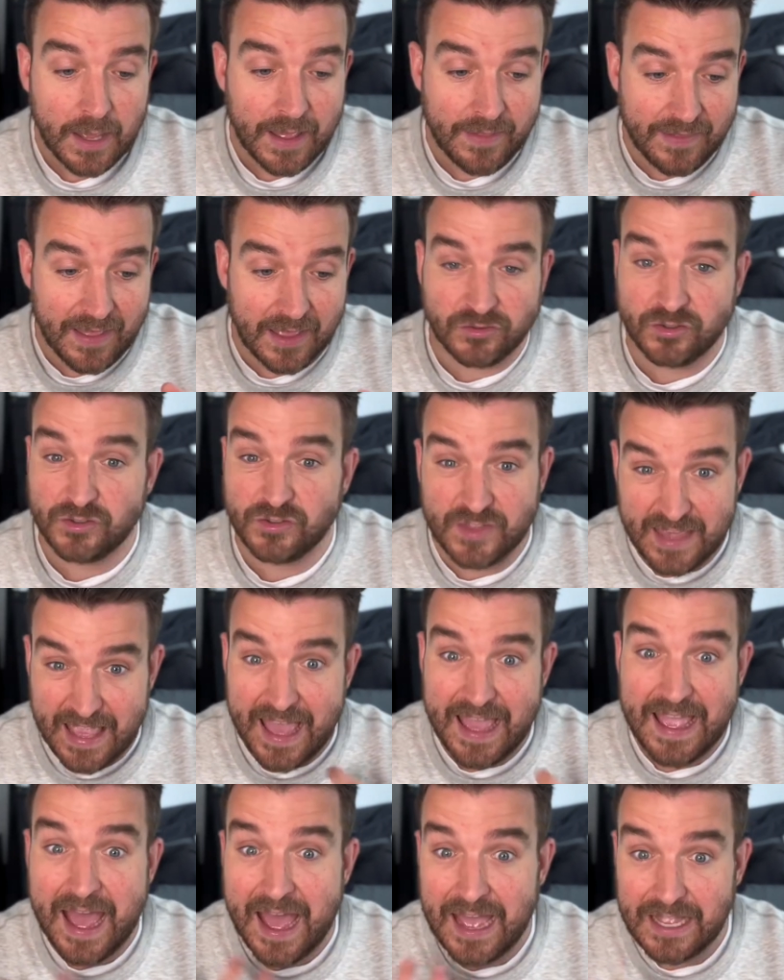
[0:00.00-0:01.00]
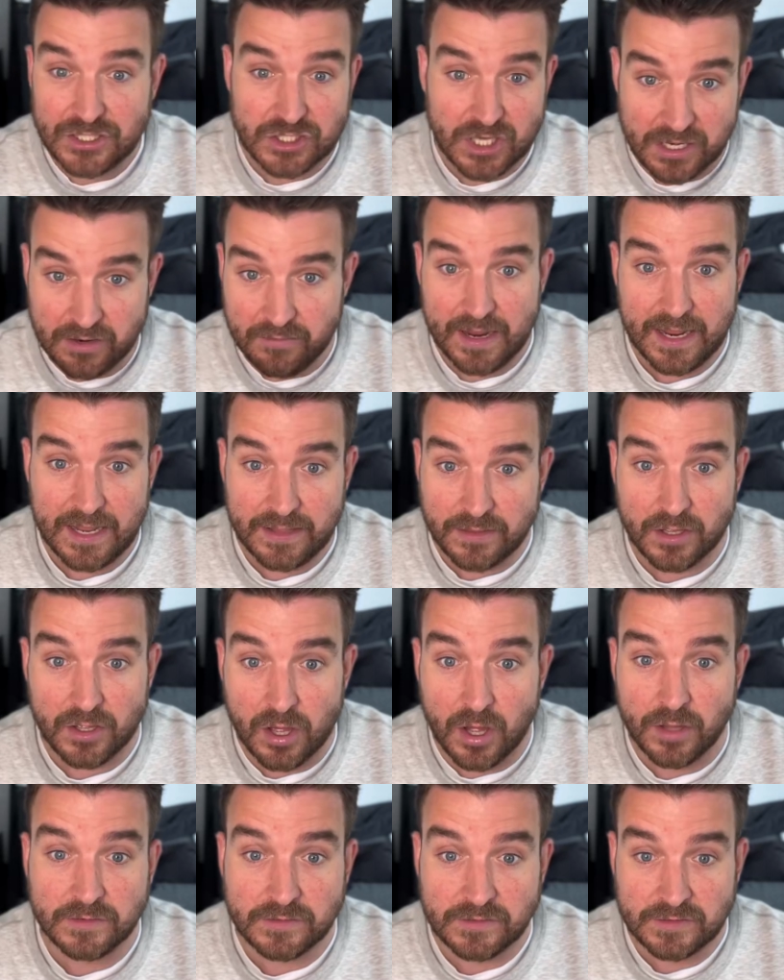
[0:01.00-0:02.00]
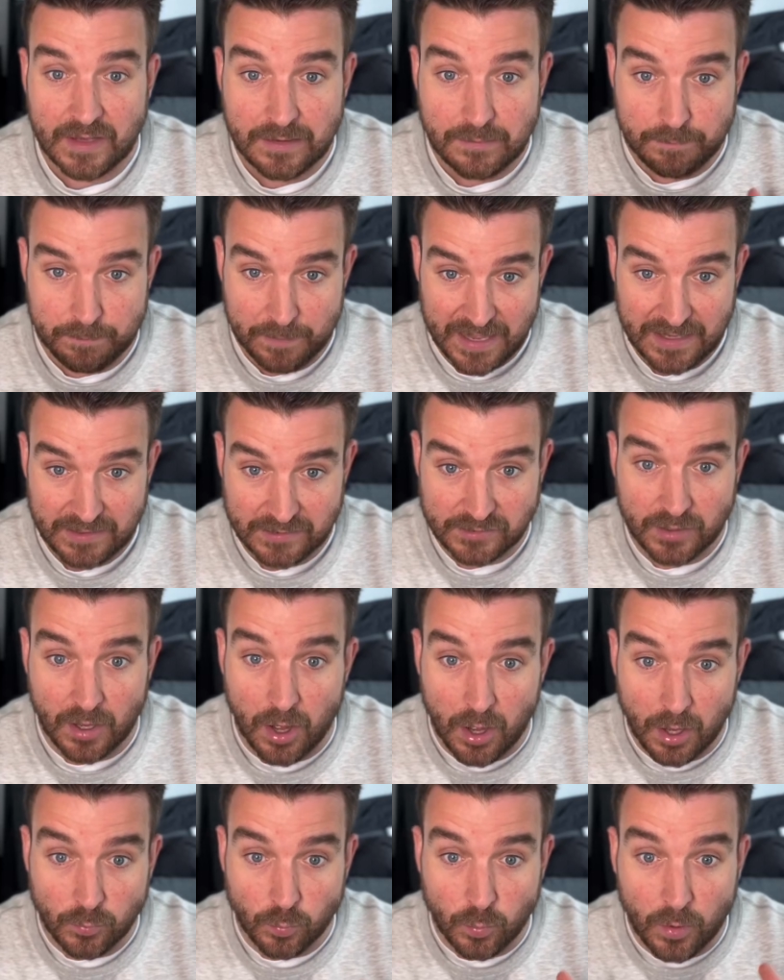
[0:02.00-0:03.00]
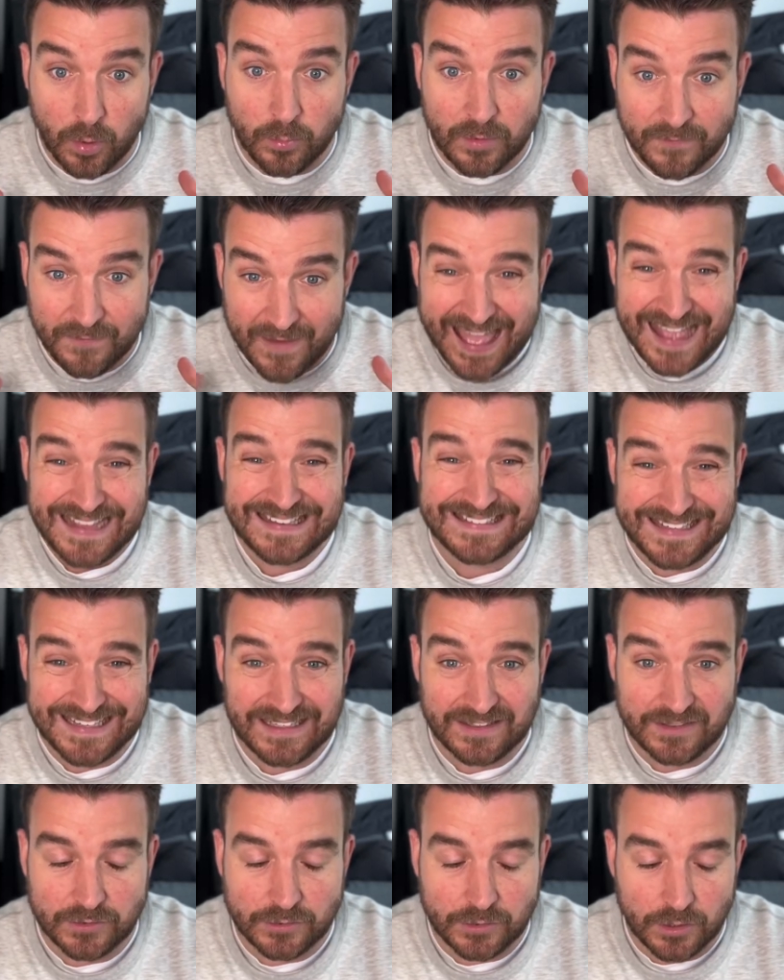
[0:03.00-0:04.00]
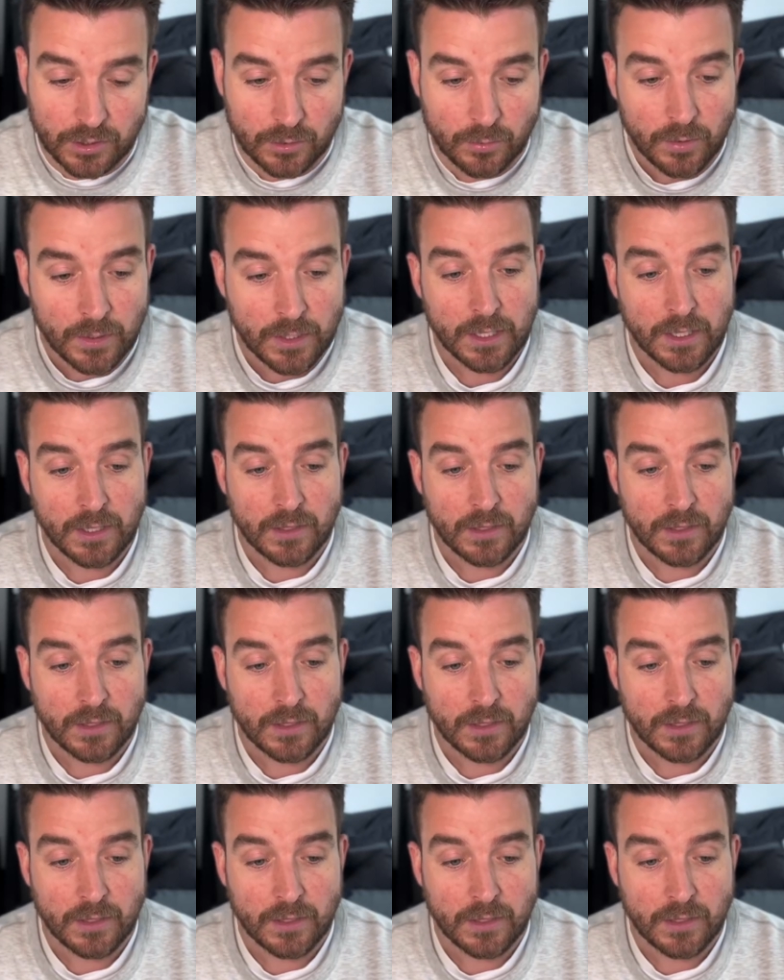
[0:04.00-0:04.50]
And that's just the AI generating the content based on what we've asked it to do.